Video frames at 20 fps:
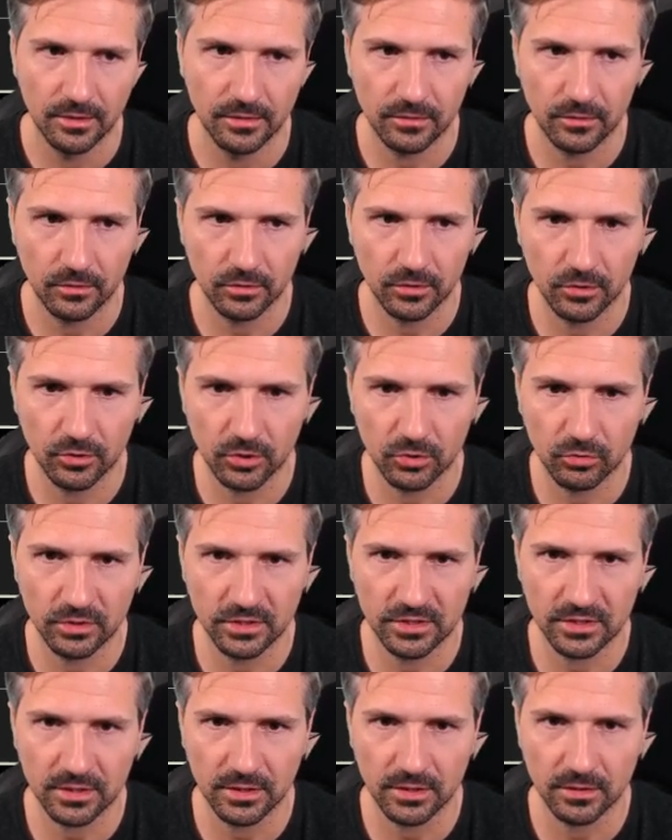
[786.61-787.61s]
So you're not
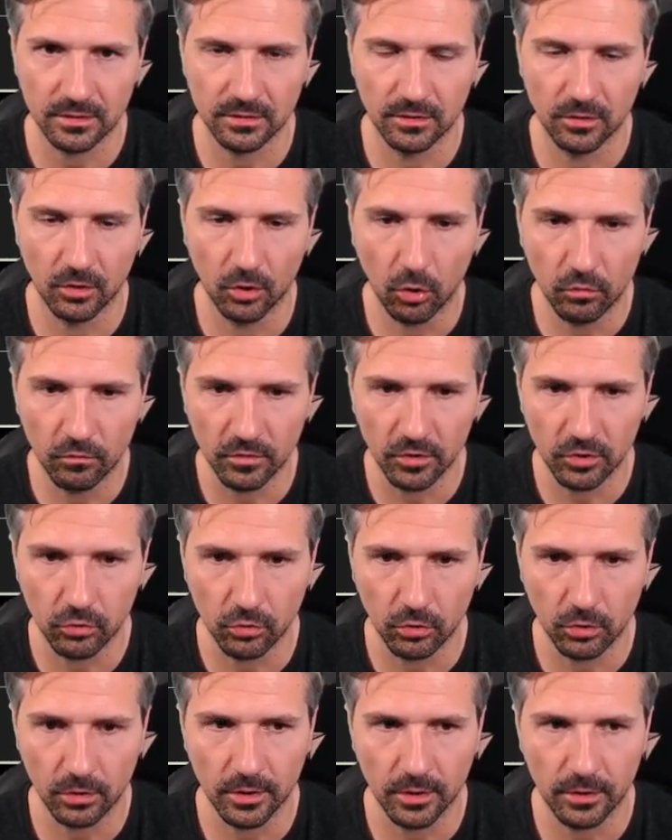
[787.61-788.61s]
risking the
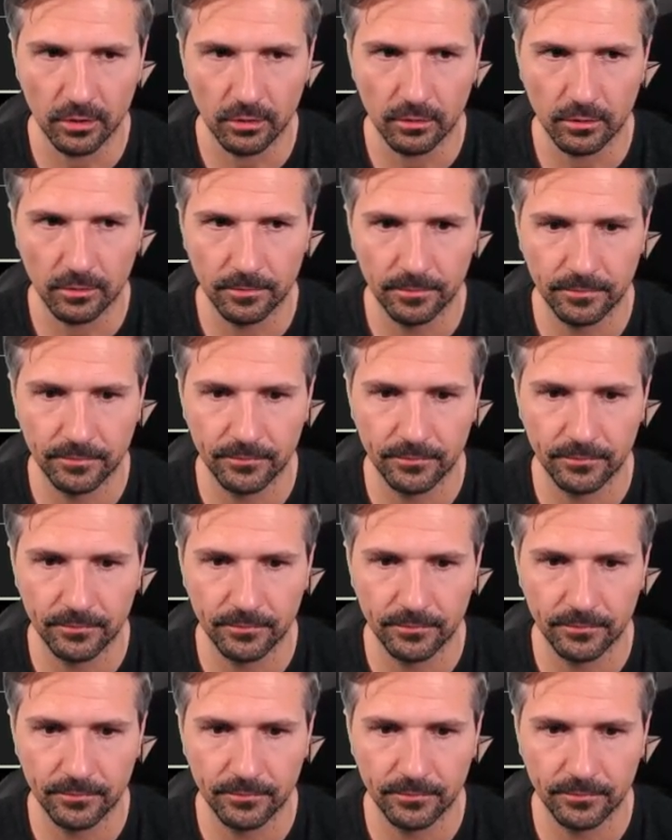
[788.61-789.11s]
overdraw there.